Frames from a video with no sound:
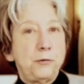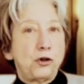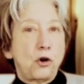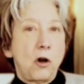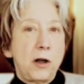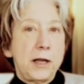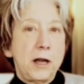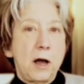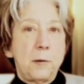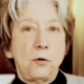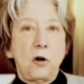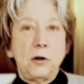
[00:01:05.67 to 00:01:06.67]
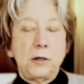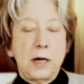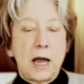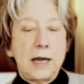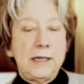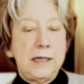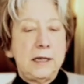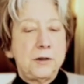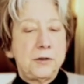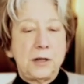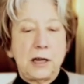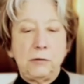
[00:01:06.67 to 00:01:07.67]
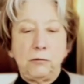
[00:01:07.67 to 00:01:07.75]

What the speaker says: drawing upon ideas that